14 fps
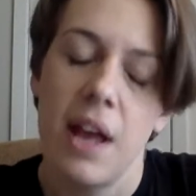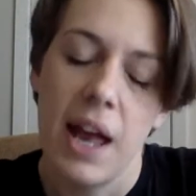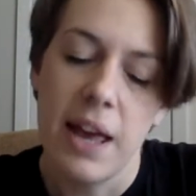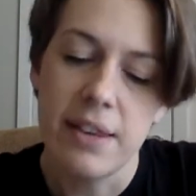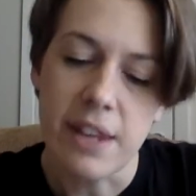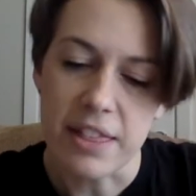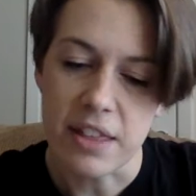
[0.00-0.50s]

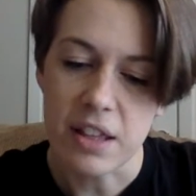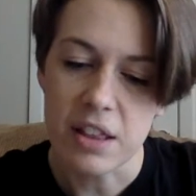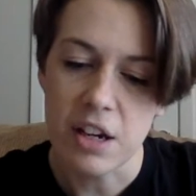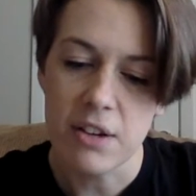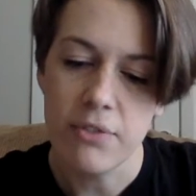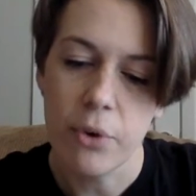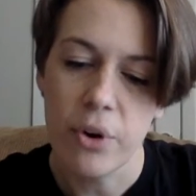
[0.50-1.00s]
and nothing
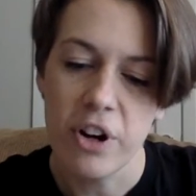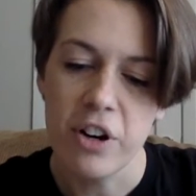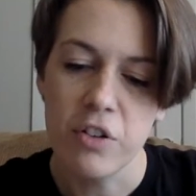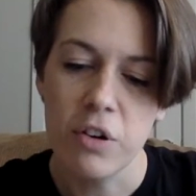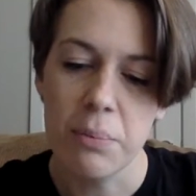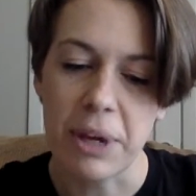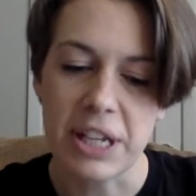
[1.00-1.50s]
therefore
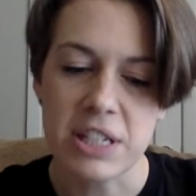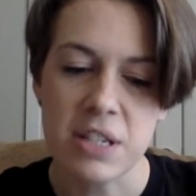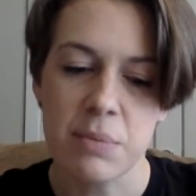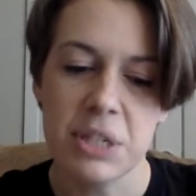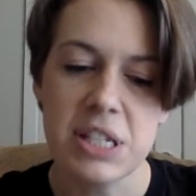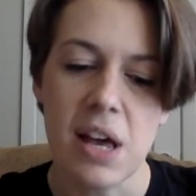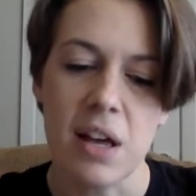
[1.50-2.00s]
remained to
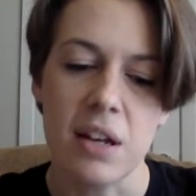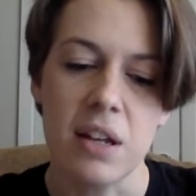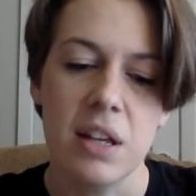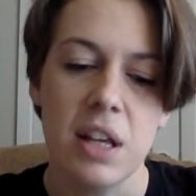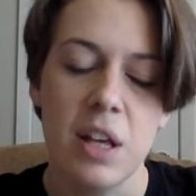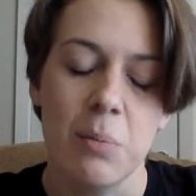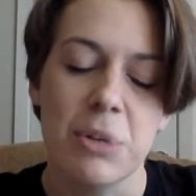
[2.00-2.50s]
be done
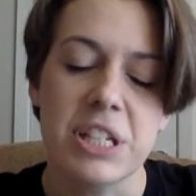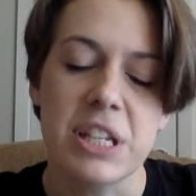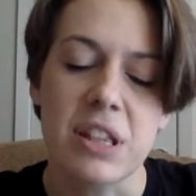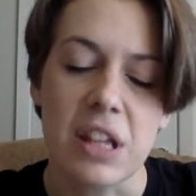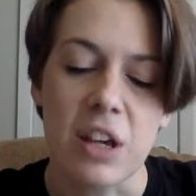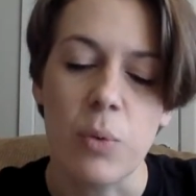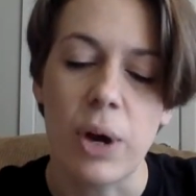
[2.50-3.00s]
but to
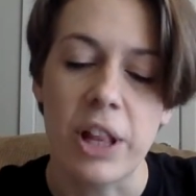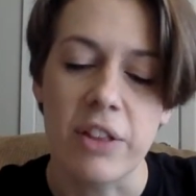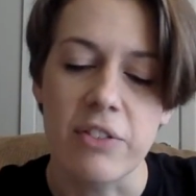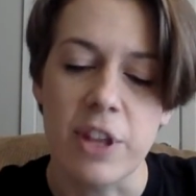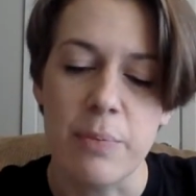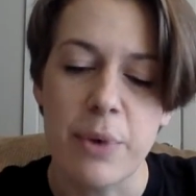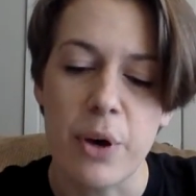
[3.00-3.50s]
think well of
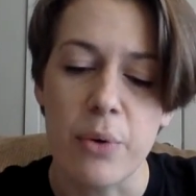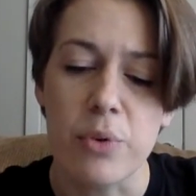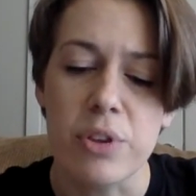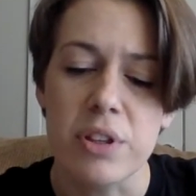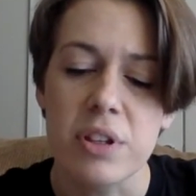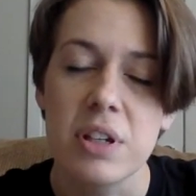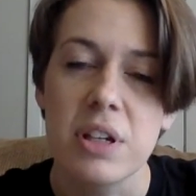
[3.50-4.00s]
them
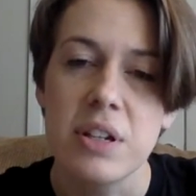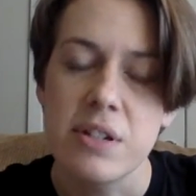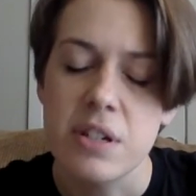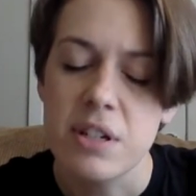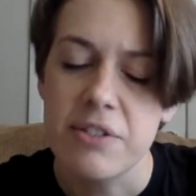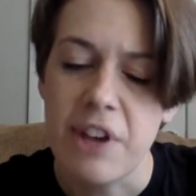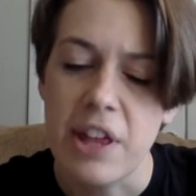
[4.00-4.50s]
both,
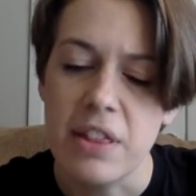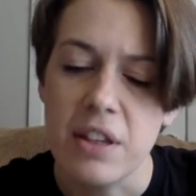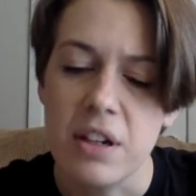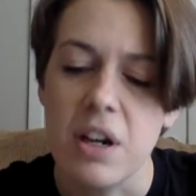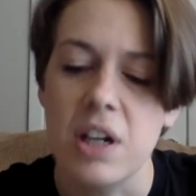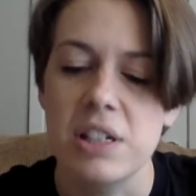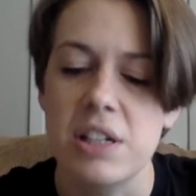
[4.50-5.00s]
to defend the
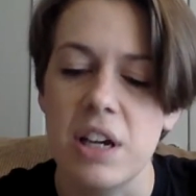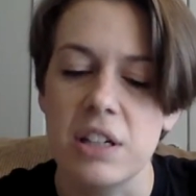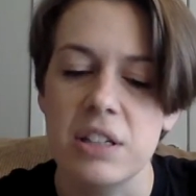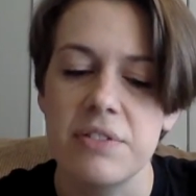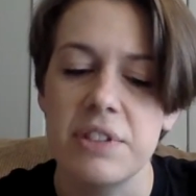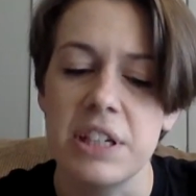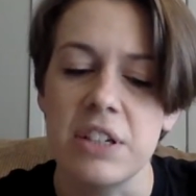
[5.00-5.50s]
conduct
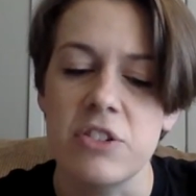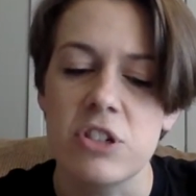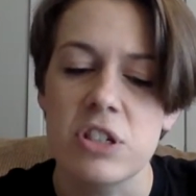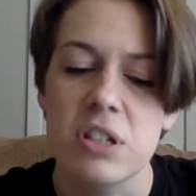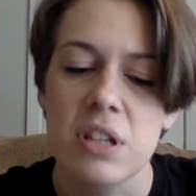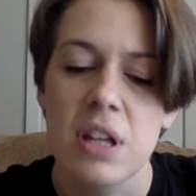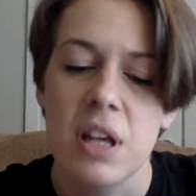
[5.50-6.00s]
of each,
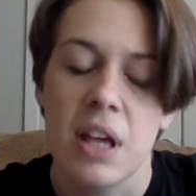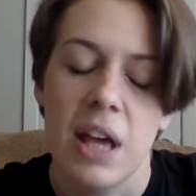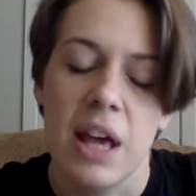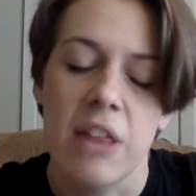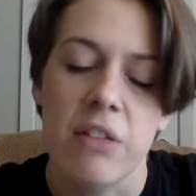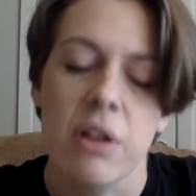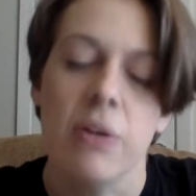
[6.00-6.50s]

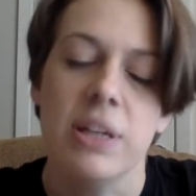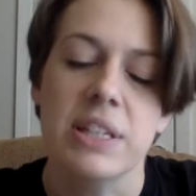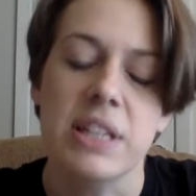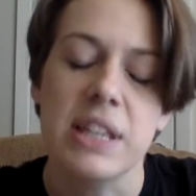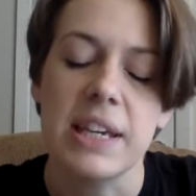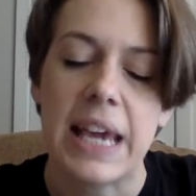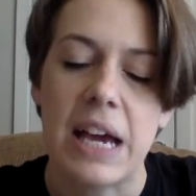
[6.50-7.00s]
and throw into
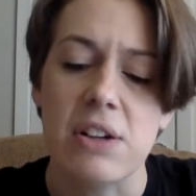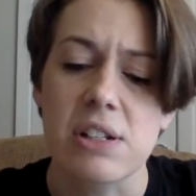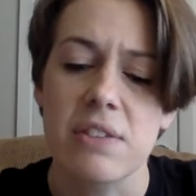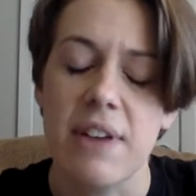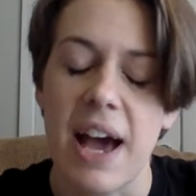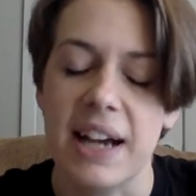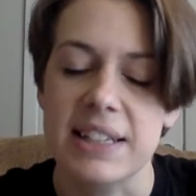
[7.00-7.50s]
the account
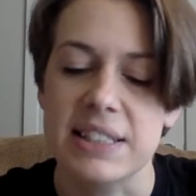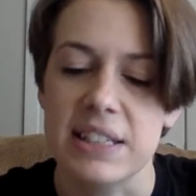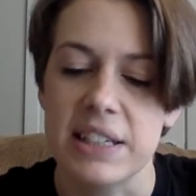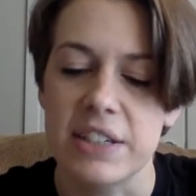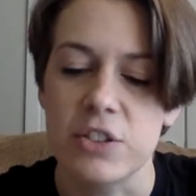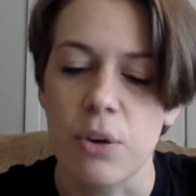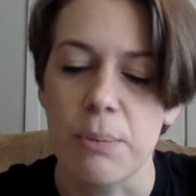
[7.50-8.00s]
of
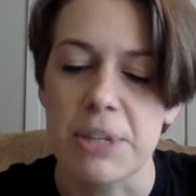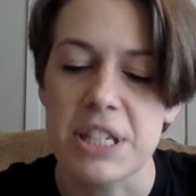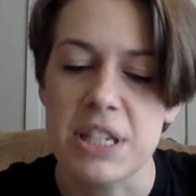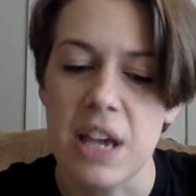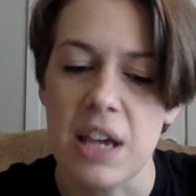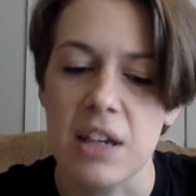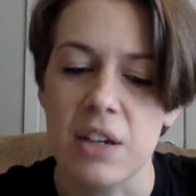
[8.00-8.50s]
accident or
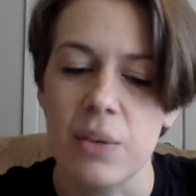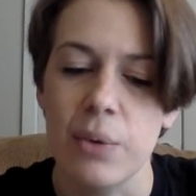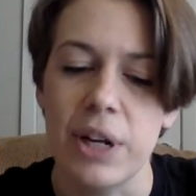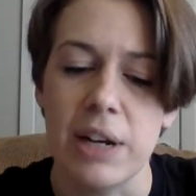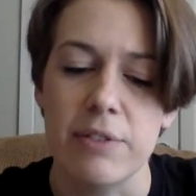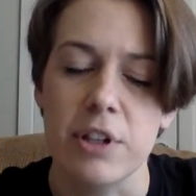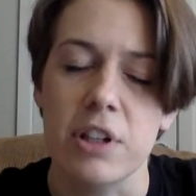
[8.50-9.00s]
mistake
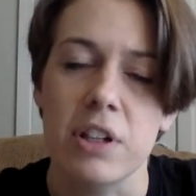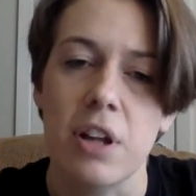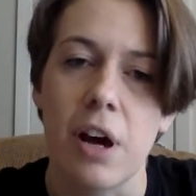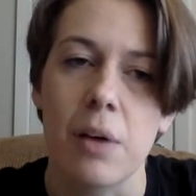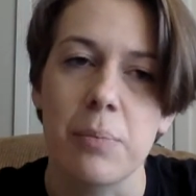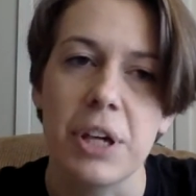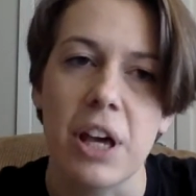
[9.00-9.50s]
whatever could
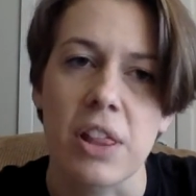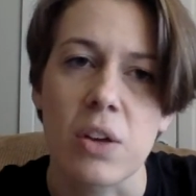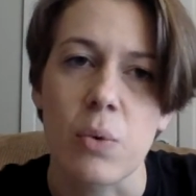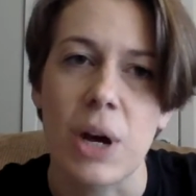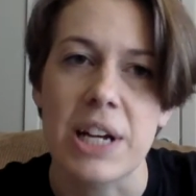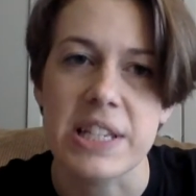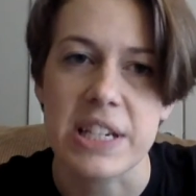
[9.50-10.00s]
not be
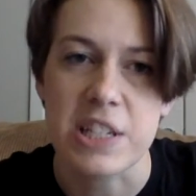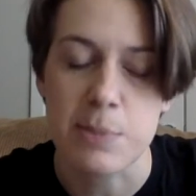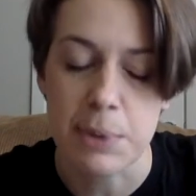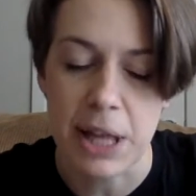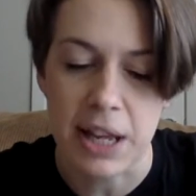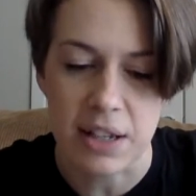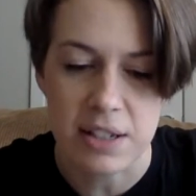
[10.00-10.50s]
otherwise
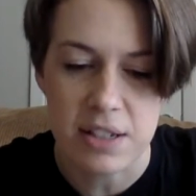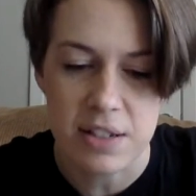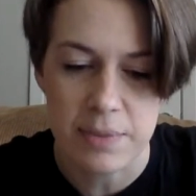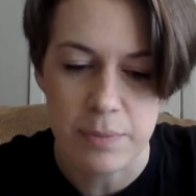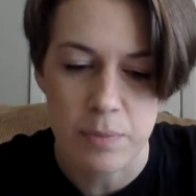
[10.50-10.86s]
explained.